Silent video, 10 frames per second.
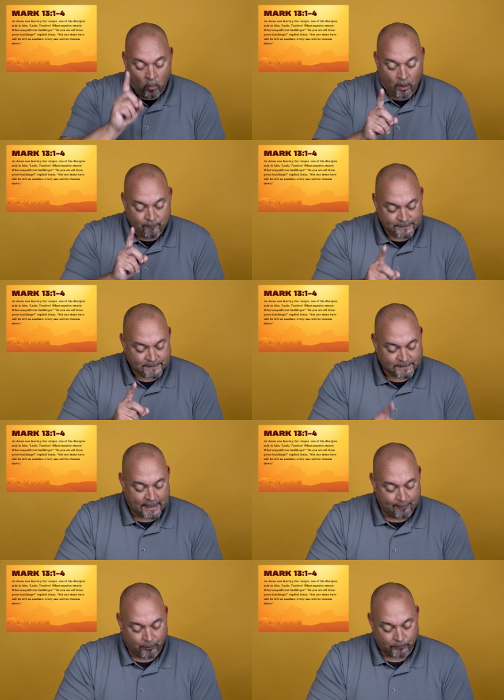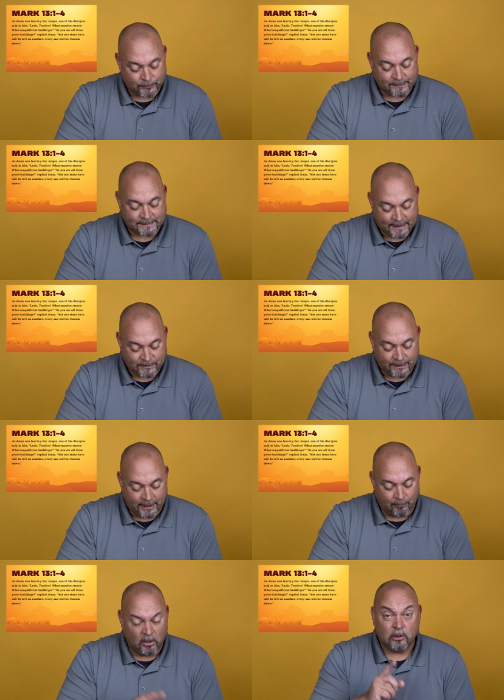one of his disciples said to
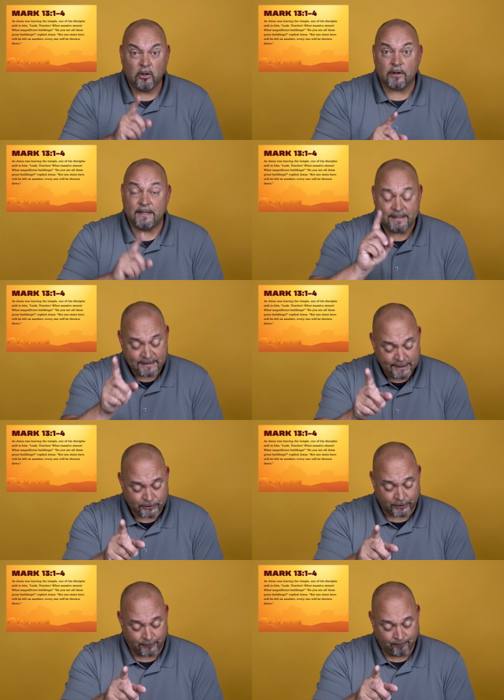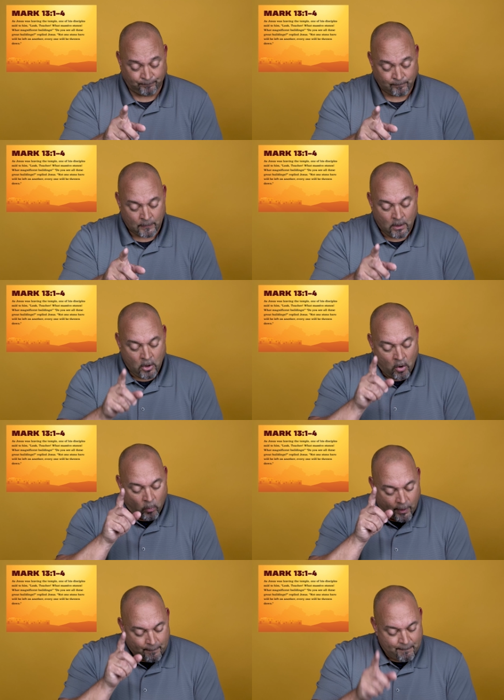him, Look, teacher,
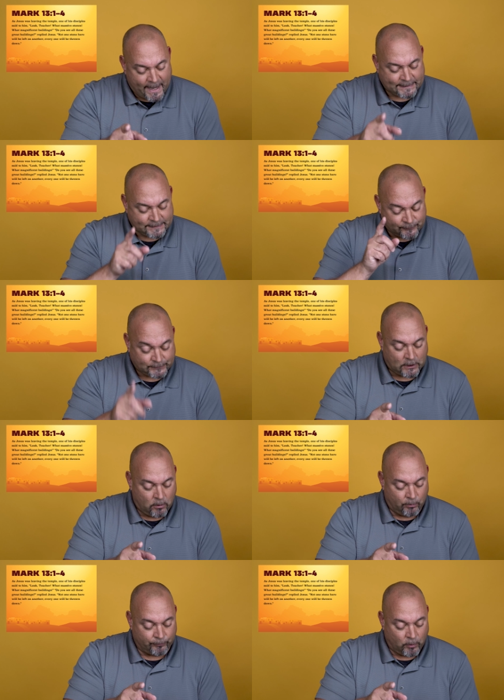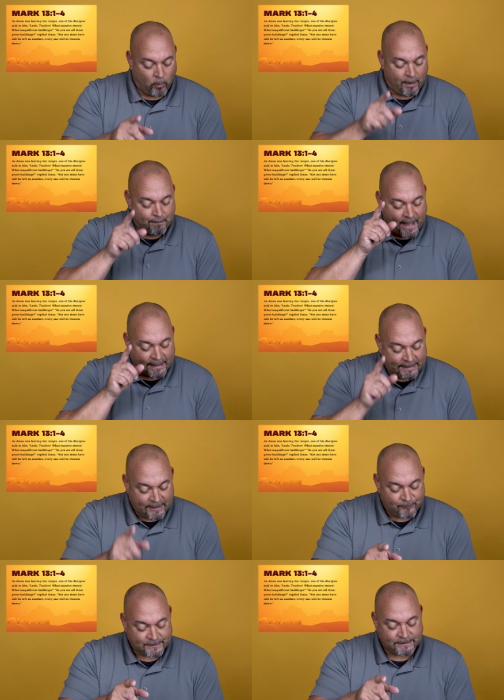what massive stones, what
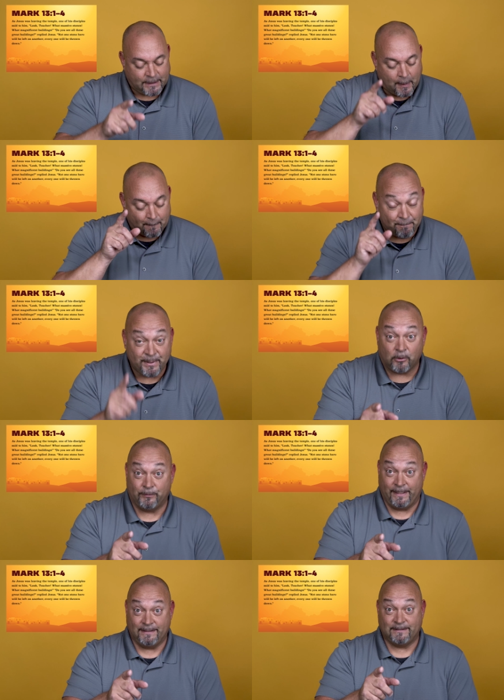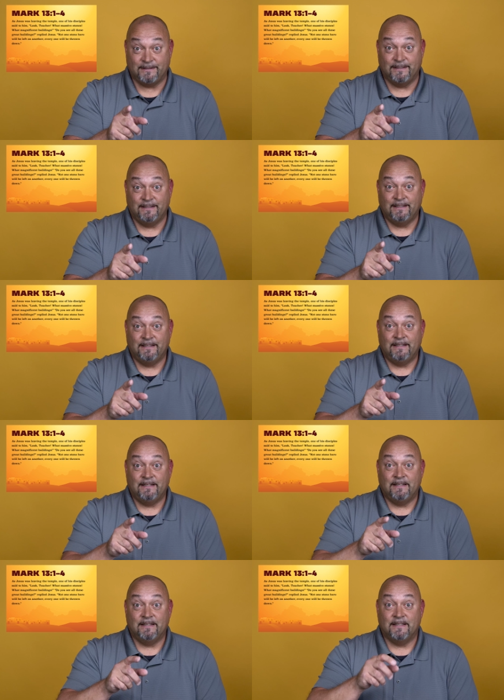magnificent buildings.
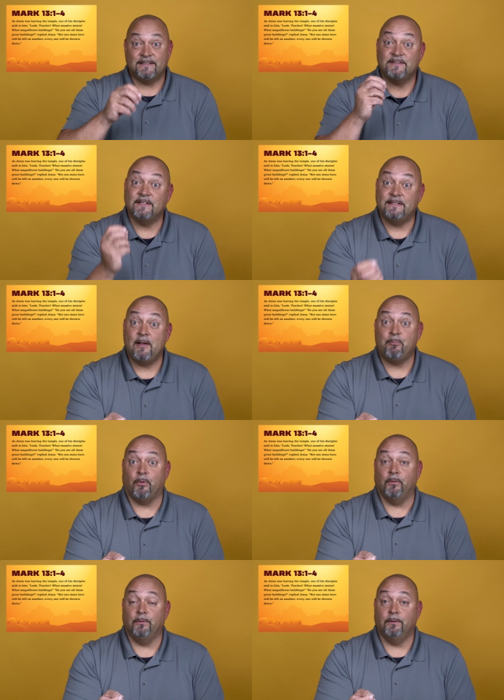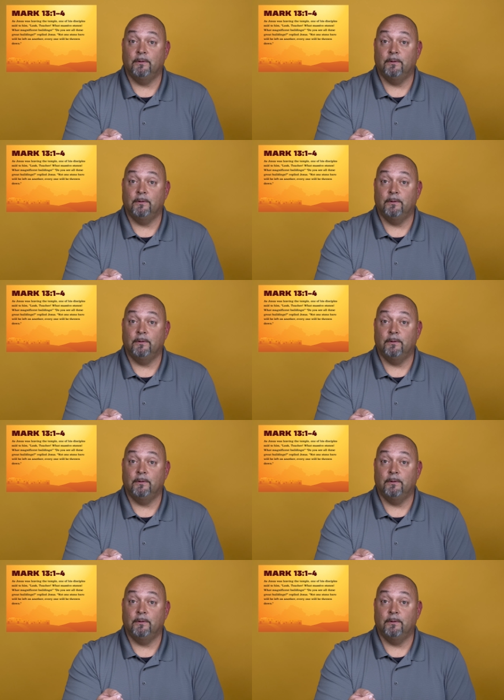This is the temple